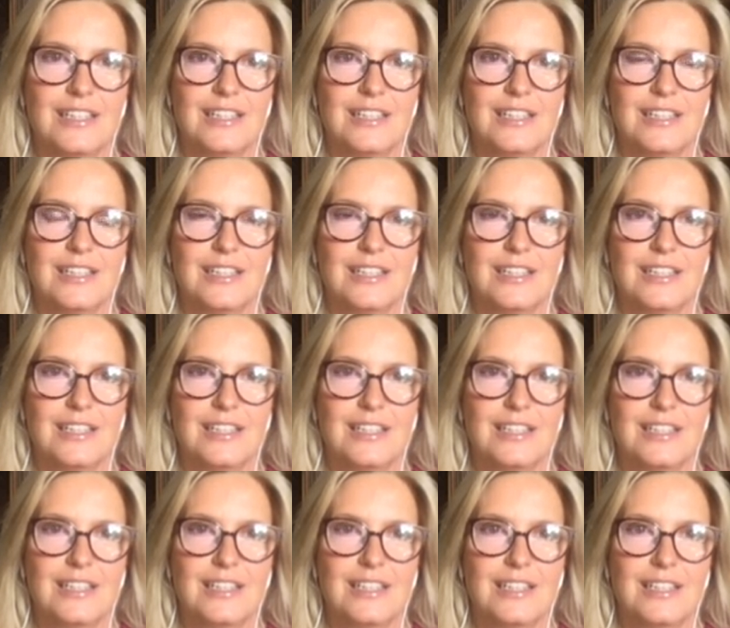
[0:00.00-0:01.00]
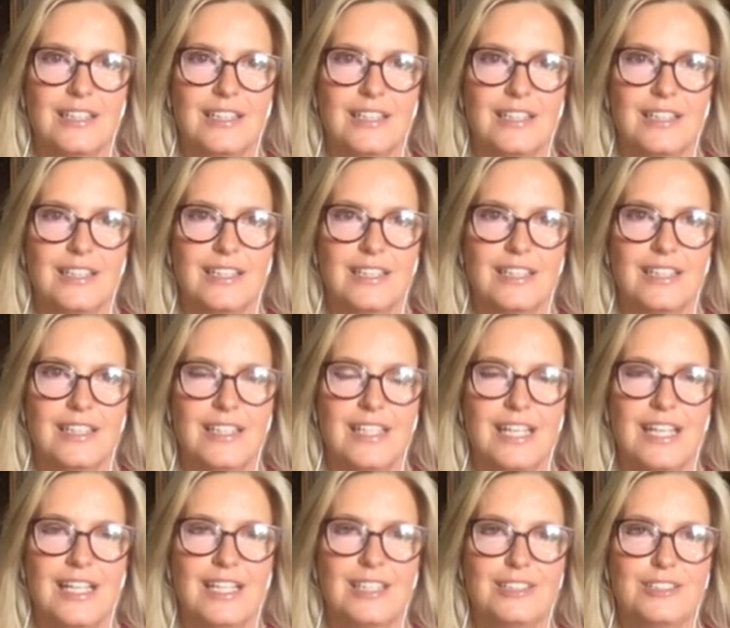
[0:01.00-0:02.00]

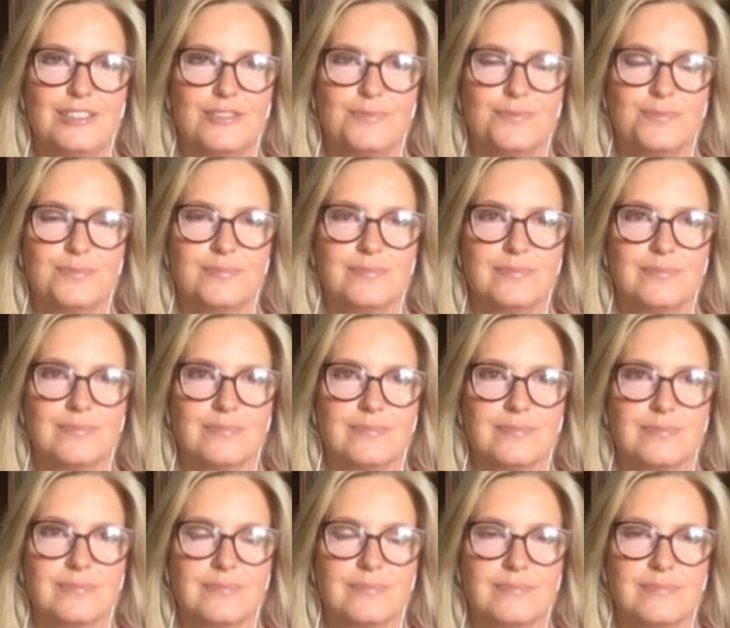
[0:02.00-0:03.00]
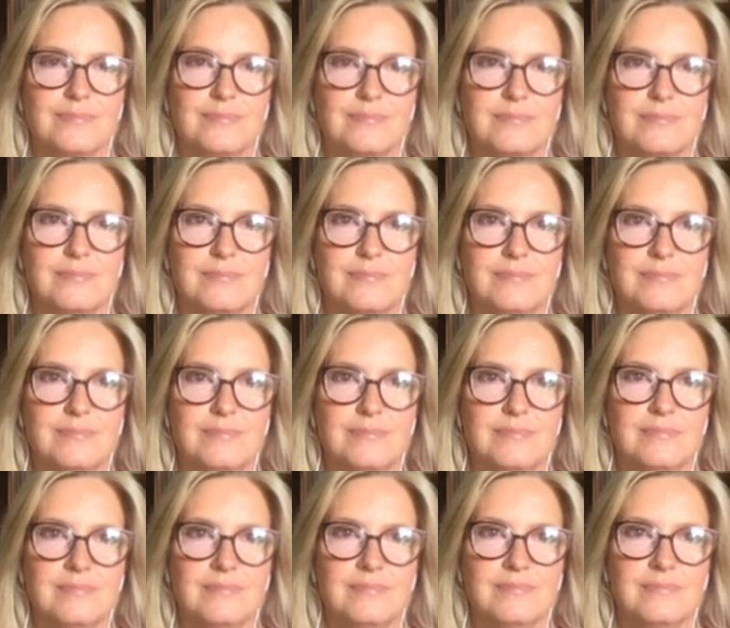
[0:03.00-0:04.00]

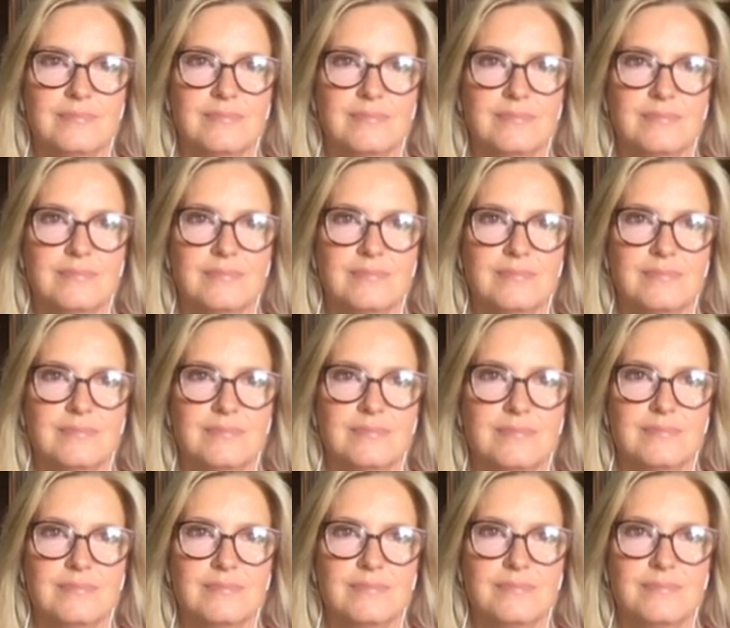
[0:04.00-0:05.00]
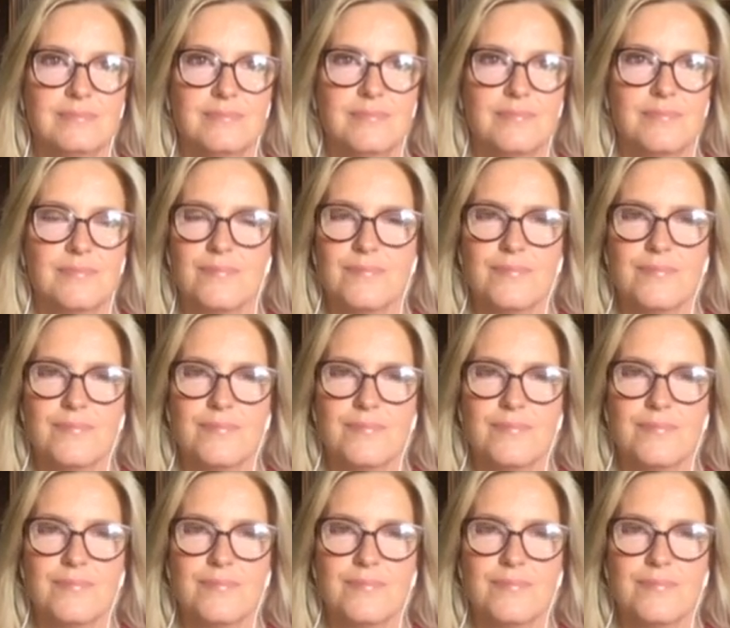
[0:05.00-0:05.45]
[no speech]